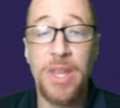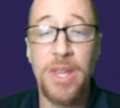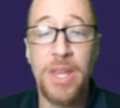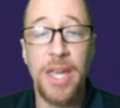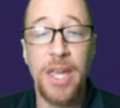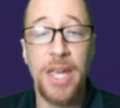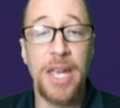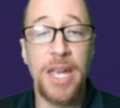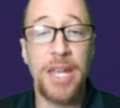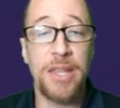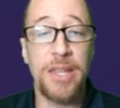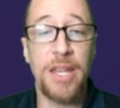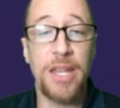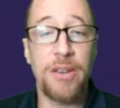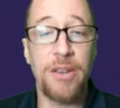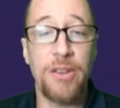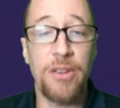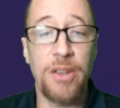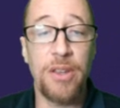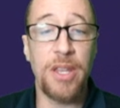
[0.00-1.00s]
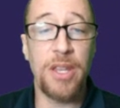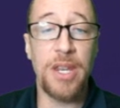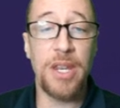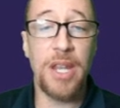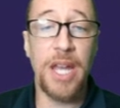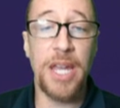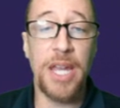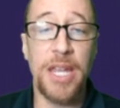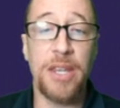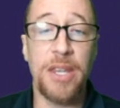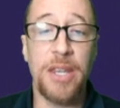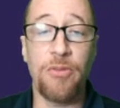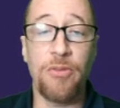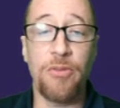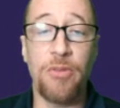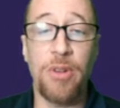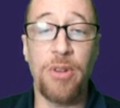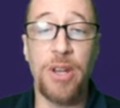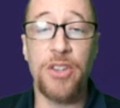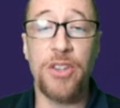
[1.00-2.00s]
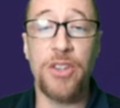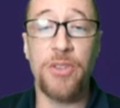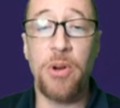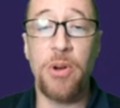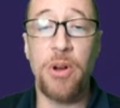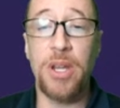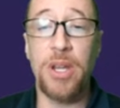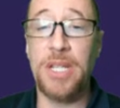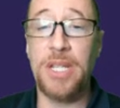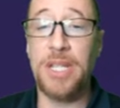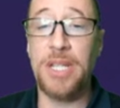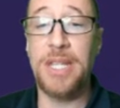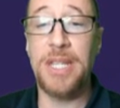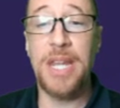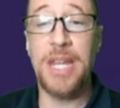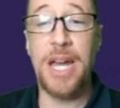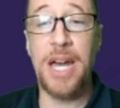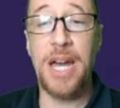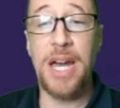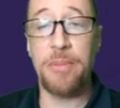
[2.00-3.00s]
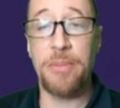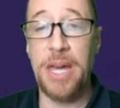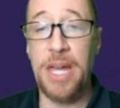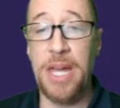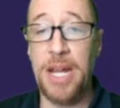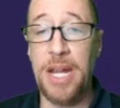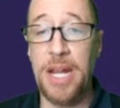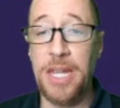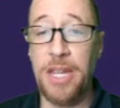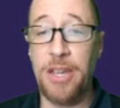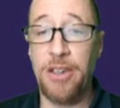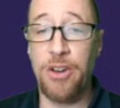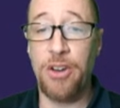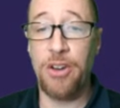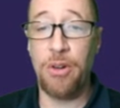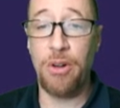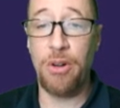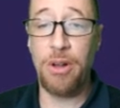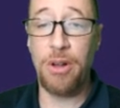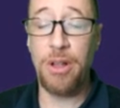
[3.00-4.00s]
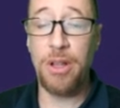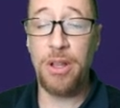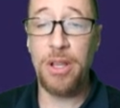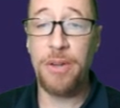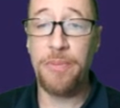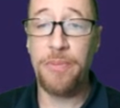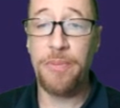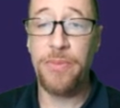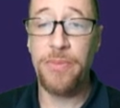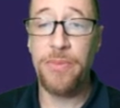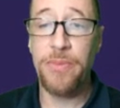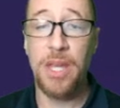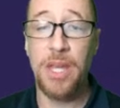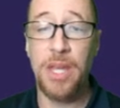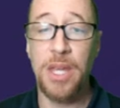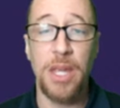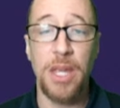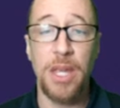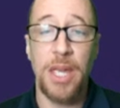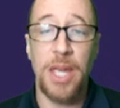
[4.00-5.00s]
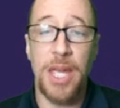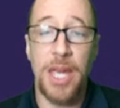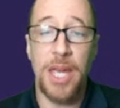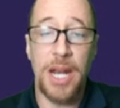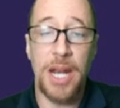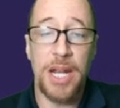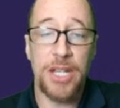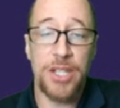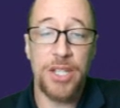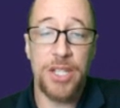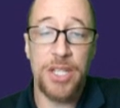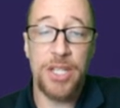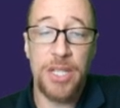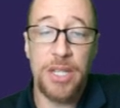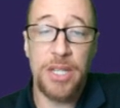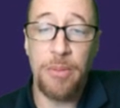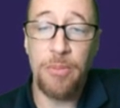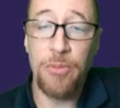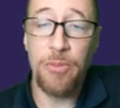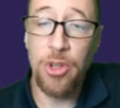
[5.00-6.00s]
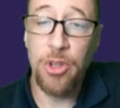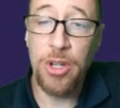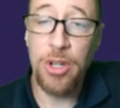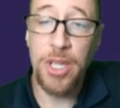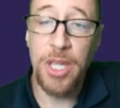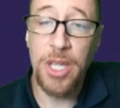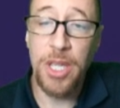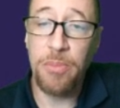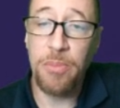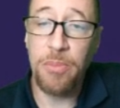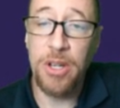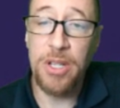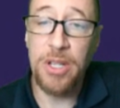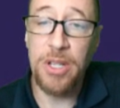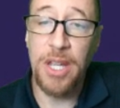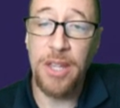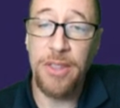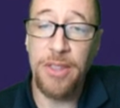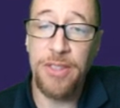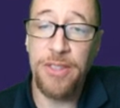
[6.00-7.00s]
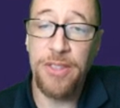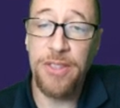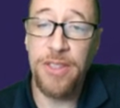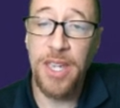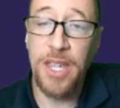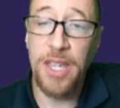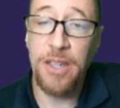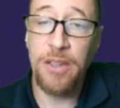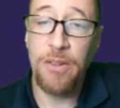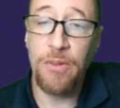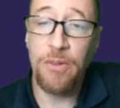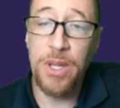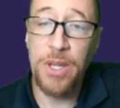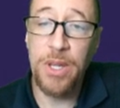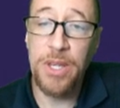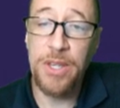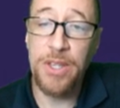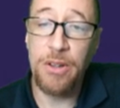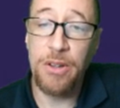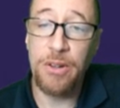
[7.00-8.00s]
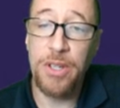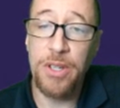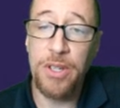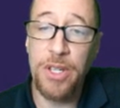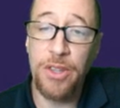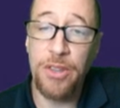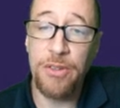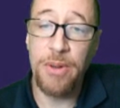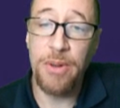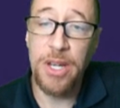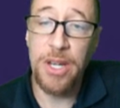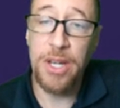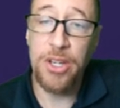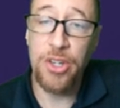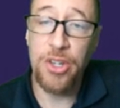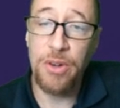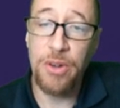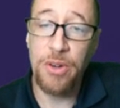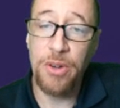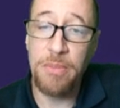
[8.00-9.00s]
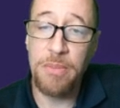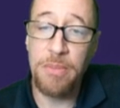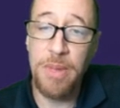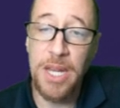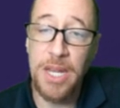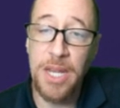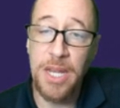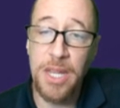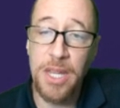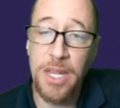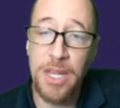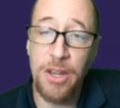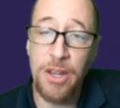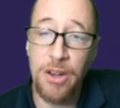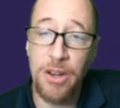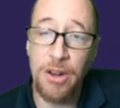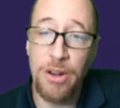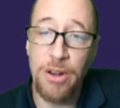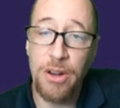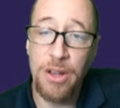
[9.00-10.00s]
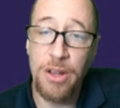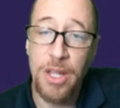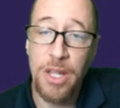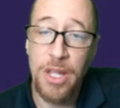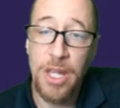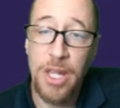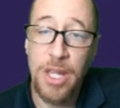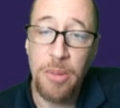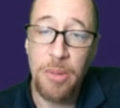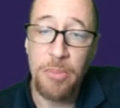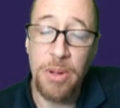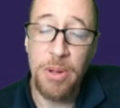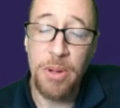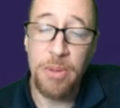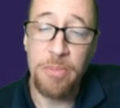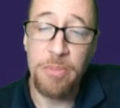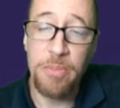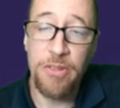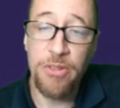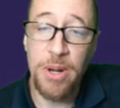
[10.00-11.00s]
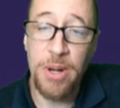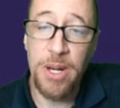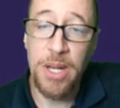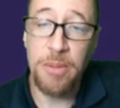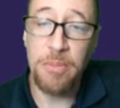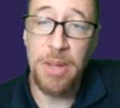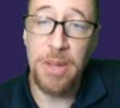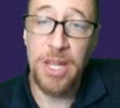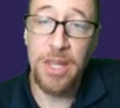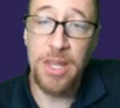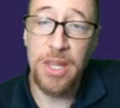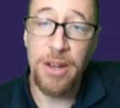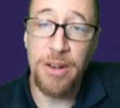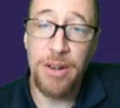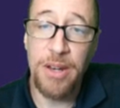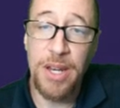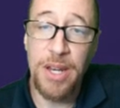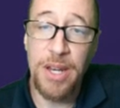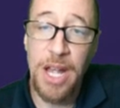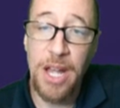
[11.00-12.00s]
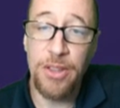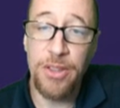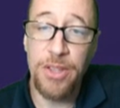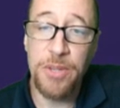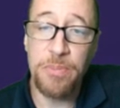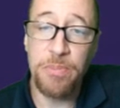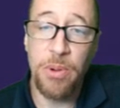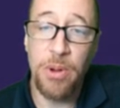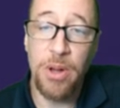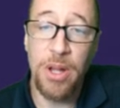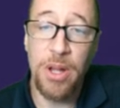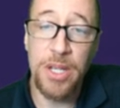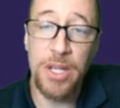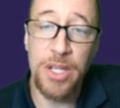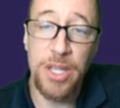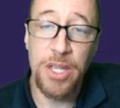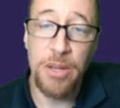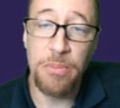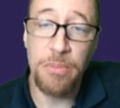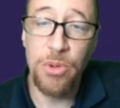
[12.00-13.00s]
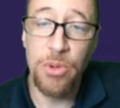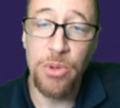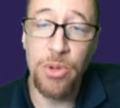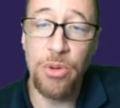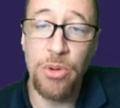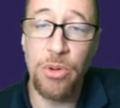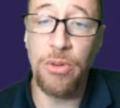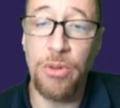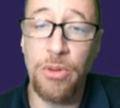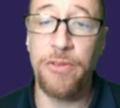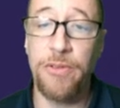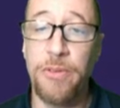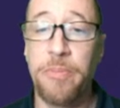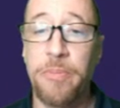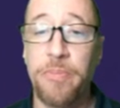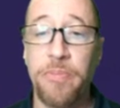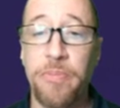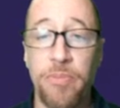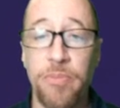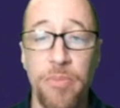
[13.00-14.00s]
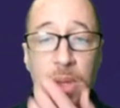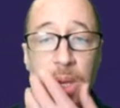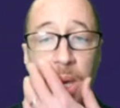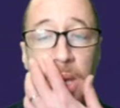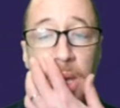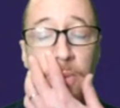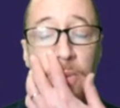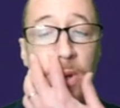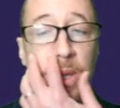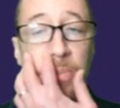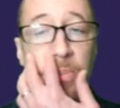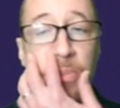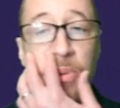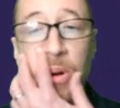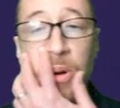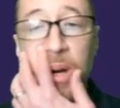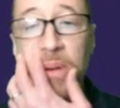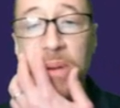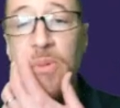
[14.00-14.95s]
and then the knight getting rid of this pawn is not a bad idea at all. And I'm looking because I think we still can threaten mate here, but threatening mate there, now this pawn can move. And when the pawn